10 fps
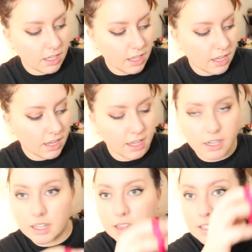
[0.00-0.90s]

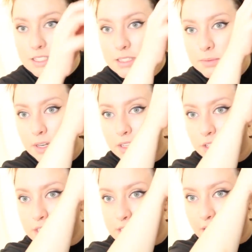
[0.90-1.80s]
and this is what it
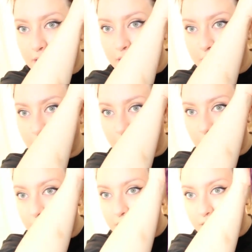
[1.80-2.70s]
looks like
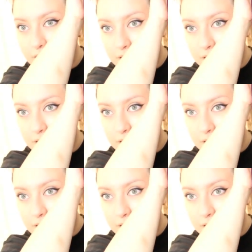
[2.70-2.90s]
here.